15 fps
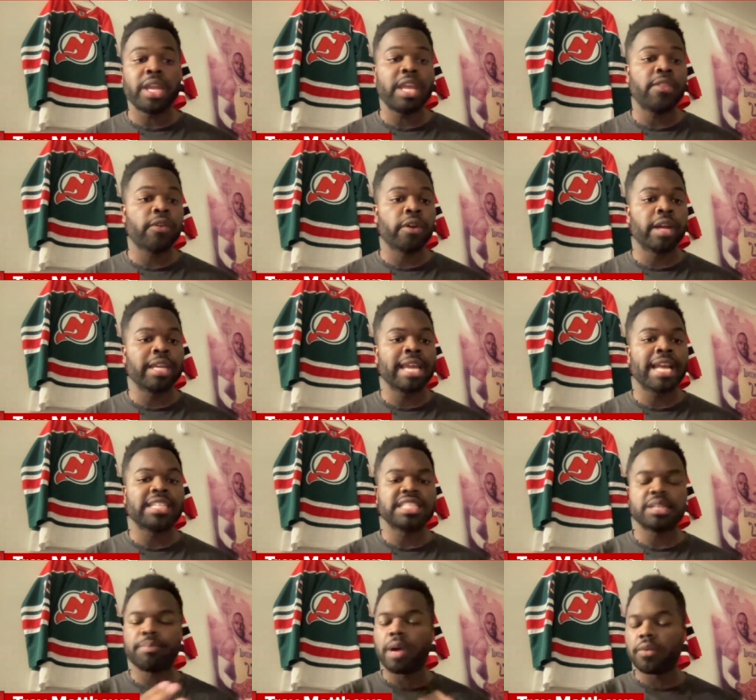either
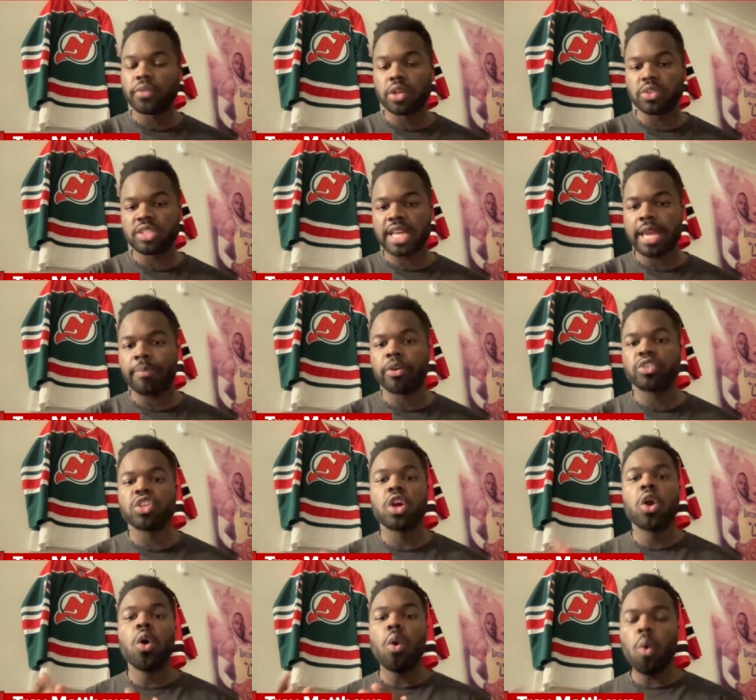against the Buffalo Sabres
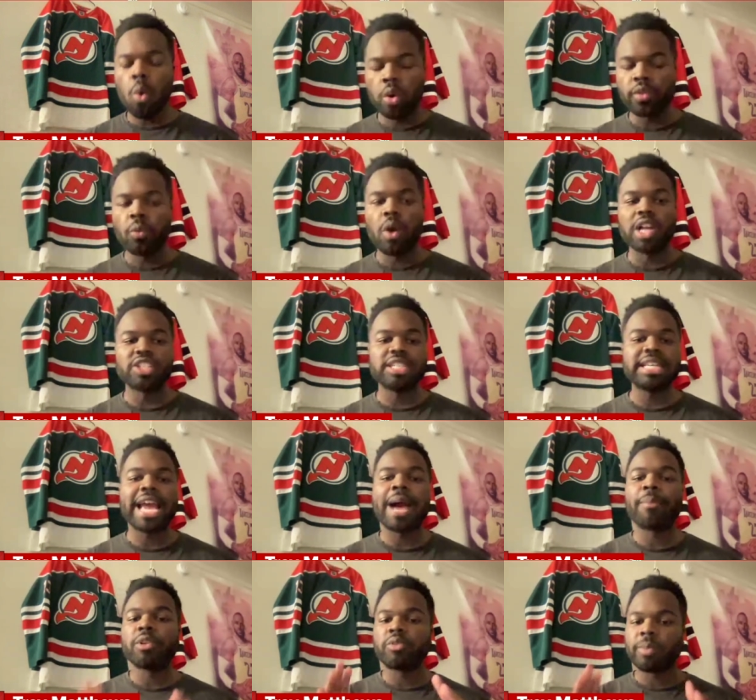or the Washington
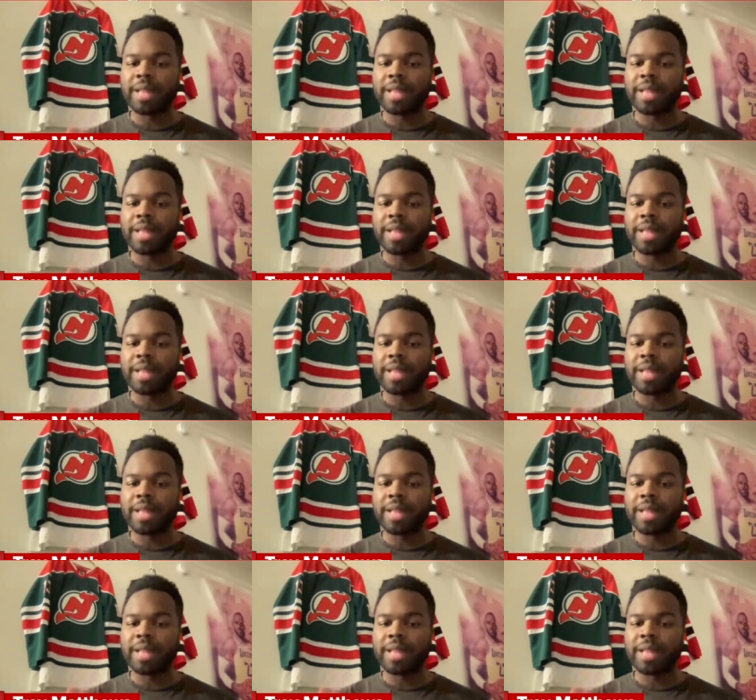Capitals.